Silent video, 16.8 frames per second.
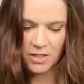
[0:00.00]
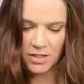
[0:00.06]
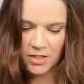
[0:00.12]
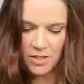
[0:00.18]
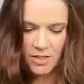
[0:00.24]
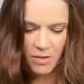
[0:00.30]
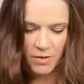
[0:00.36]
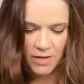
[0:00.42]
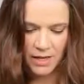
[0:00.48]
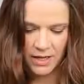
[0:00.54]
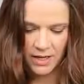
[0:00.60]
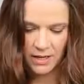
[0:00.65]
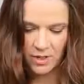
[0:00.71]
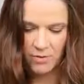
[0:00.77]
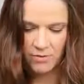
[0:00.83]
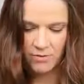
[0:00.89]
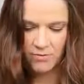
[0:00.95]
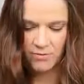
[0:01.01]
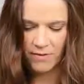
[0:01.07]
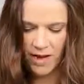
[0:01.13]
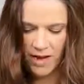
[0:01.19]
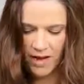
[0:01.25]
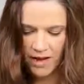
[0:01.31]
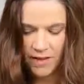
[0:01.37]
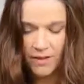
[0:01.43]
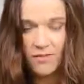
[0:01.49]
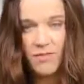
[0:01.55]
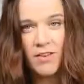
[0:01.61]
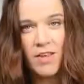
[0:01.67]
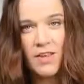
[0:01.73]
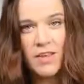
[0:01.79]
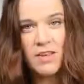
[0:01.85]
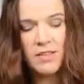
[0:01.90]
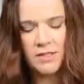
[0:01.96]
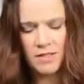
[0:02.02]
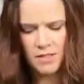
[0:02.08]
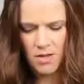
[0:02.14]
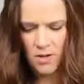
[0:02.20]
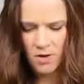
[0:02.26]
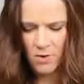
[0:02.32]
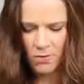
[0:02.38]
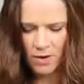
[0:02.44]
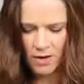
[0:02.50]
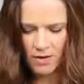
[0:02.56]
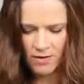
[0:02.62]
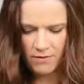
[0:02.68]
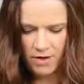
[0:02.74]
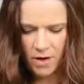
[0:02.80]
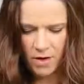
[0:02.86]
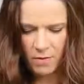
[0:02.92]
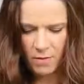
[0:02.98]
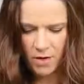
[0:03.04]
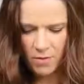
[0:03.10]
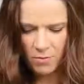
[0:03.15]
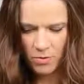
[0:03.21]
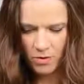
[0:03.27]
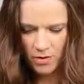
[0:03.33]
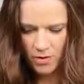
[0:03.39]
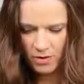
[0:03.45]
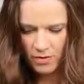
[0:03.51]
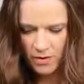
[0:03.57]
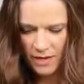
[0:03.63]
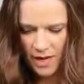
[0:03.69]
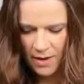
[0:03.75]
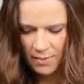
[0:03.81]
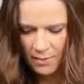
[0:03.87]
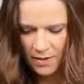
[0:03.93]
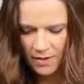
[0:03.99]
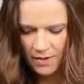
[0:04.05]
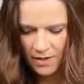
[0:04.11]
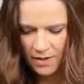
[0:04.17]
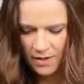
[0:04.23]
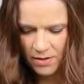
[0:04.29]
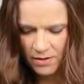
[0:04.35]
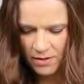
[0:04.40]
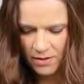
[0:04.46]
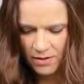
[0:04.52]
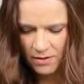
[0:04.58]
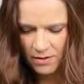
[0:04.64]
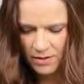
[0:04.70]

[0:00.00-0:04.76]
going to just go ahead and do 5. So I have got one more little gap. I think I'll